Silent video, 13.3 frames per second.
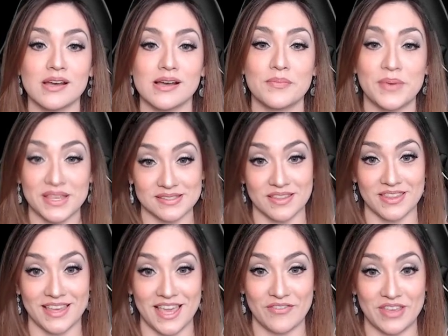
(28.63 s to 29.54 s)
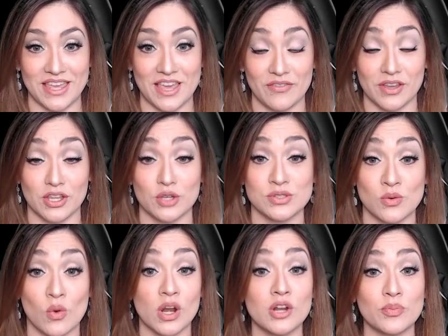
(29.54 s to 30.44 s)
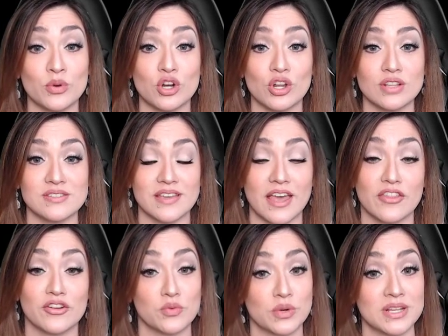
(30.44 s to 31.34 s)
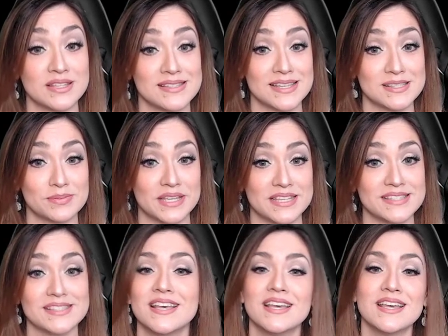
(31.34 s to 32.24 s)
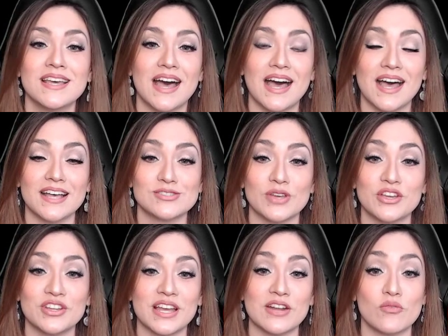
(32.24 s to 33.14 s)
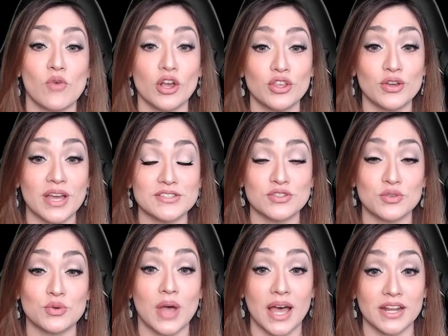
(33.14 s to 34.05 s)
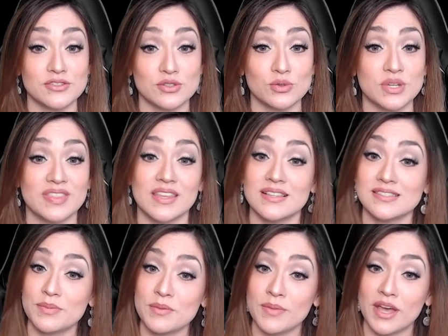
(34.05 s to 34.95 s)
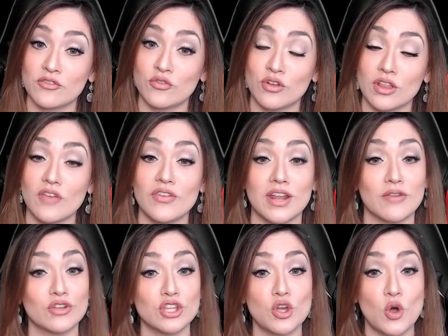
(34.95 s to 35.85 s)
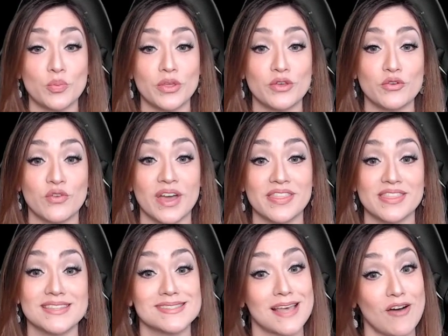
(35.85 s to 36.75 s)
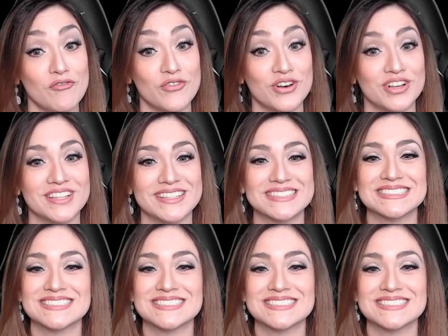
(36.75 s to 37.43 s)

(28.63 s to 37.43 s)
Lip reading: based on the KVK videos and wanted to put it all together in one concise place so I could kind of walk you guys through how to do it, things to be mindful of, and I really hope that you find this helpful.